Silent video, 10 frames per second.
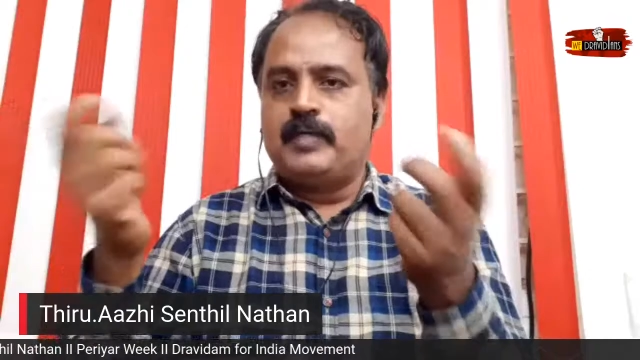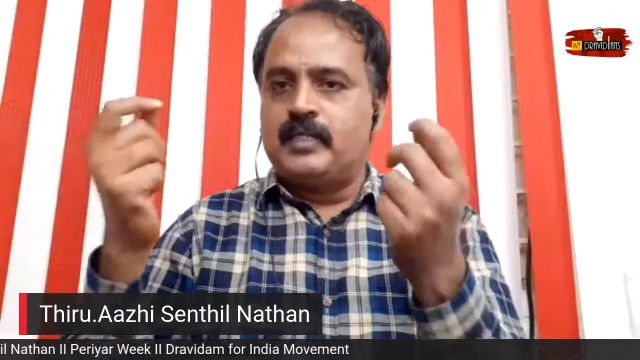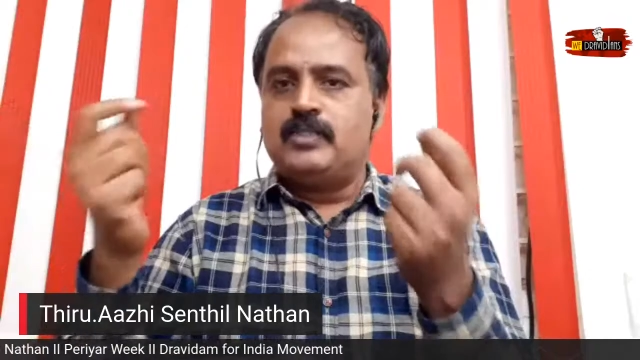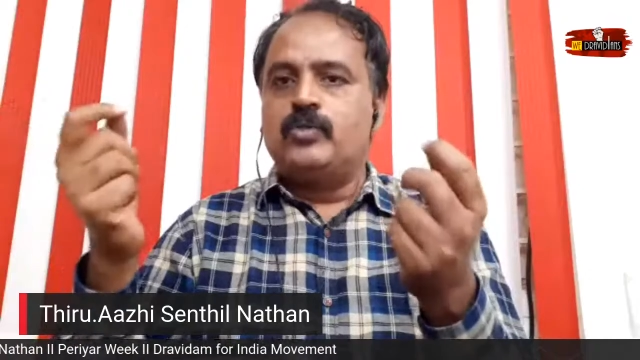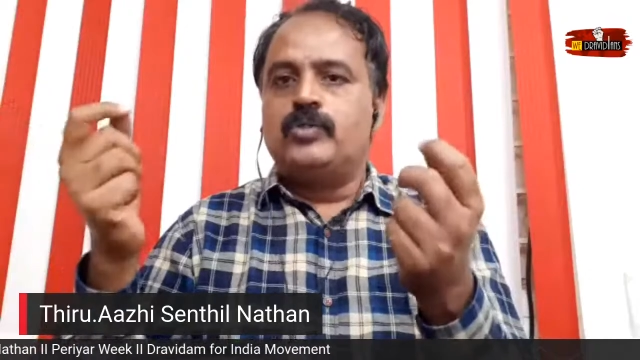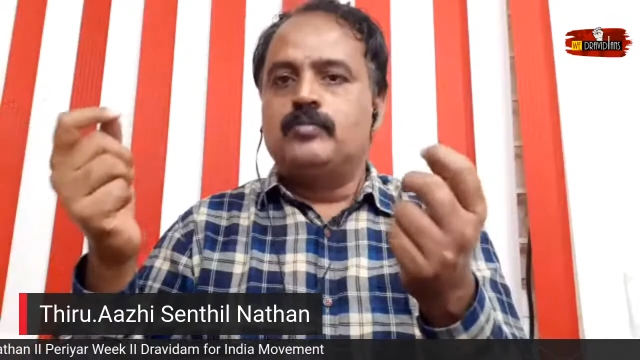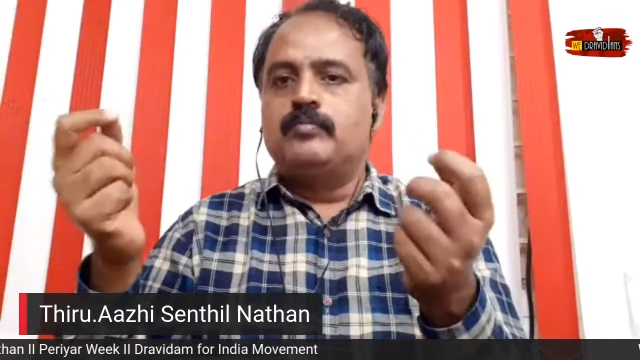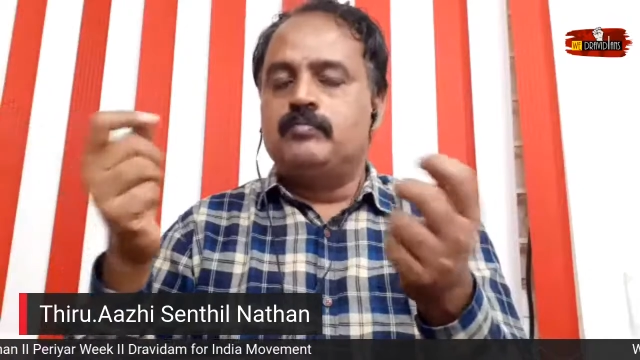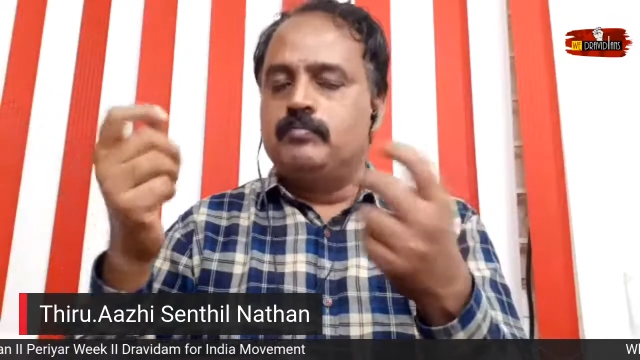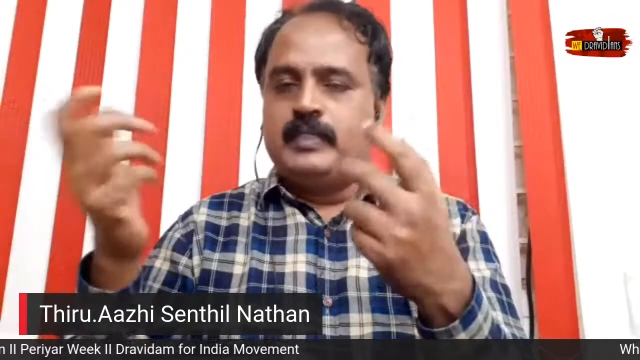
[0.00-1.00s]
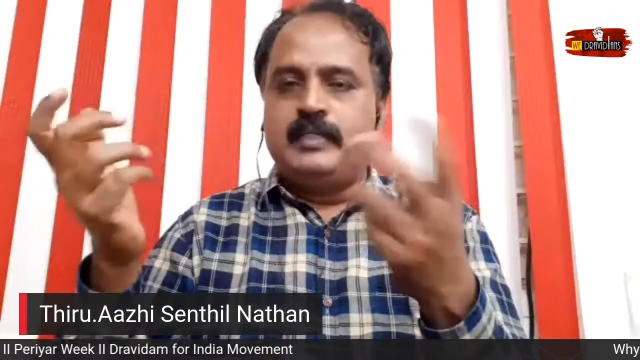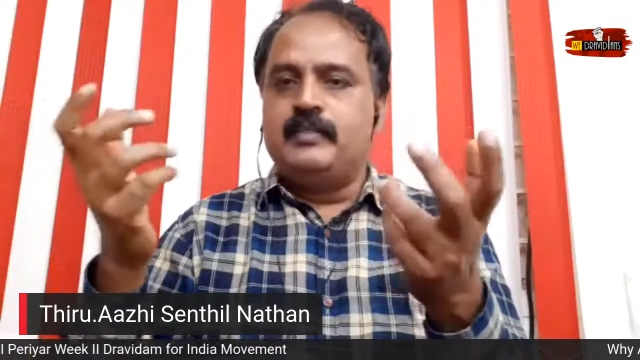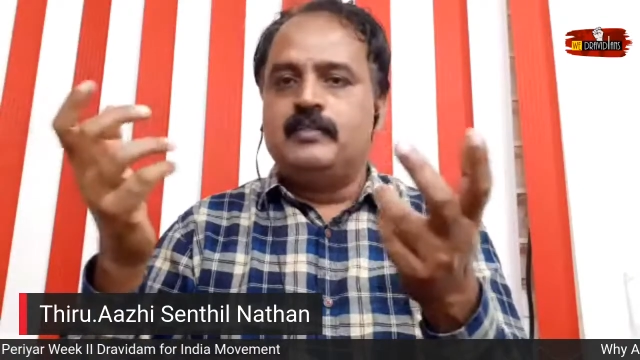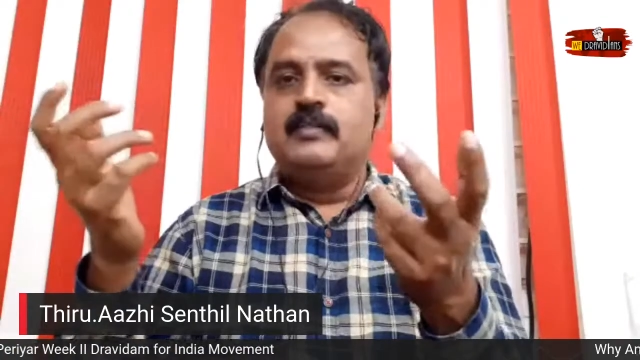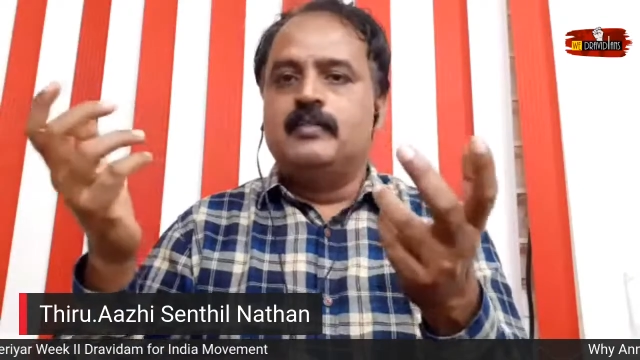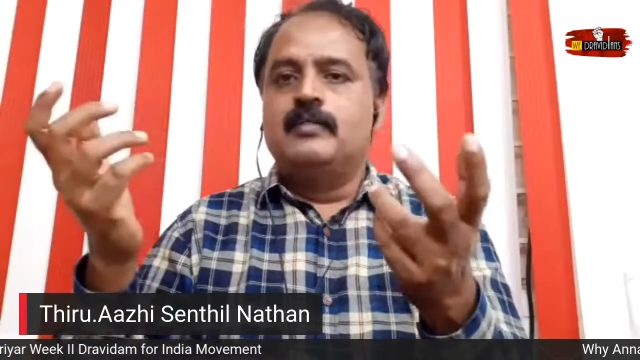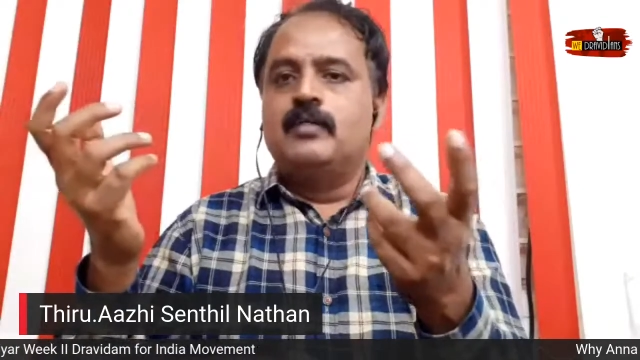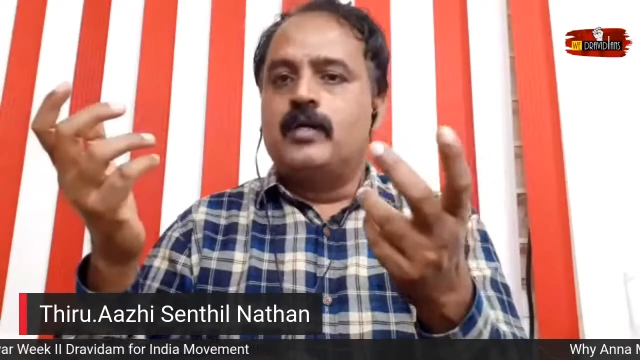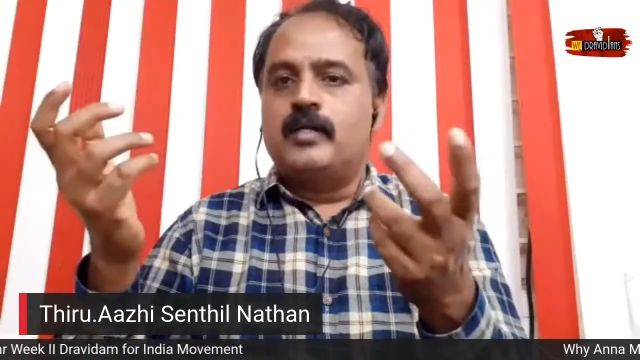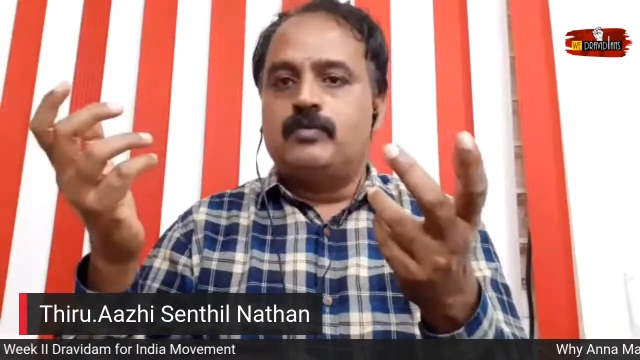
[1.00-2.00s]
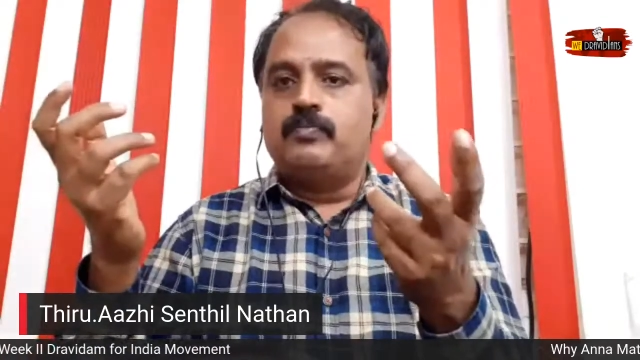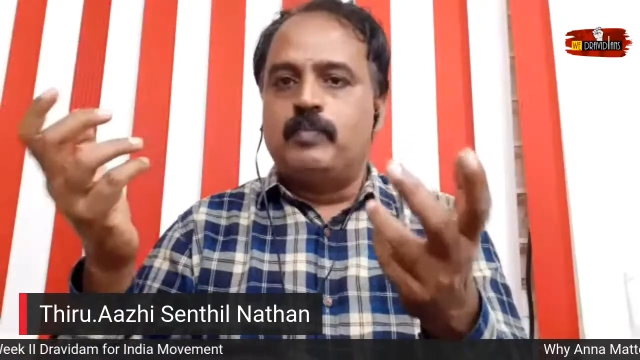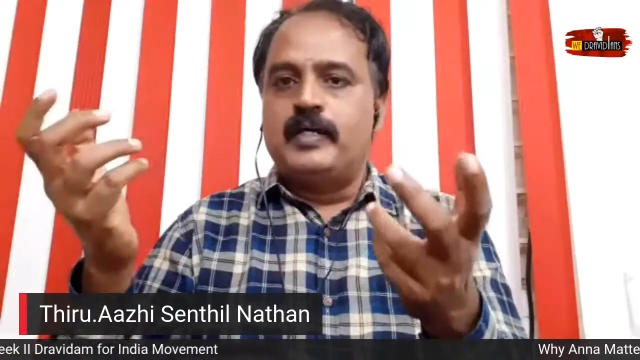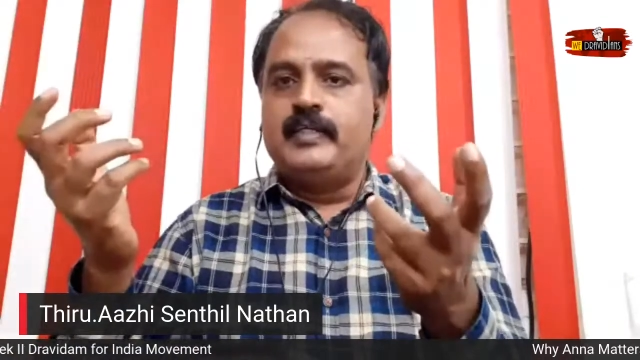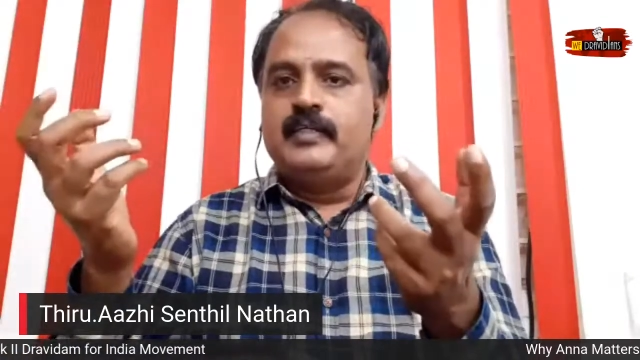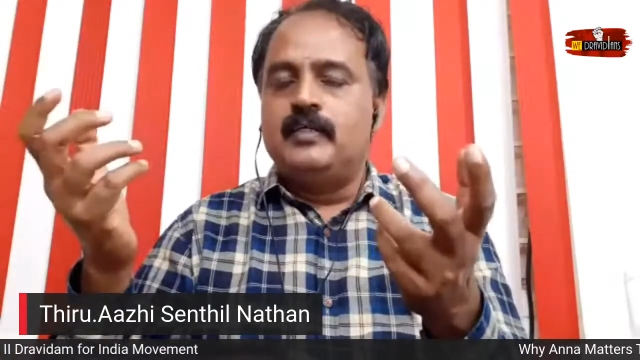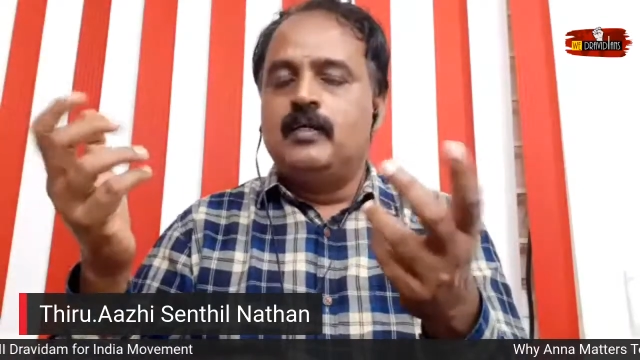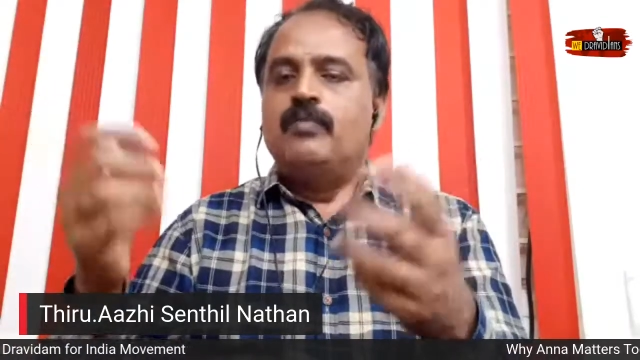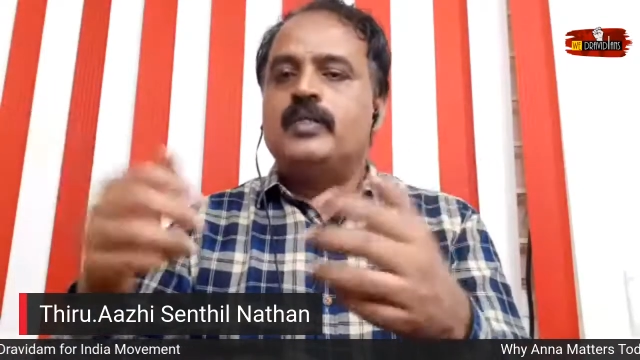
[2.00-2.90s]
Panathotu, meaning God of Money,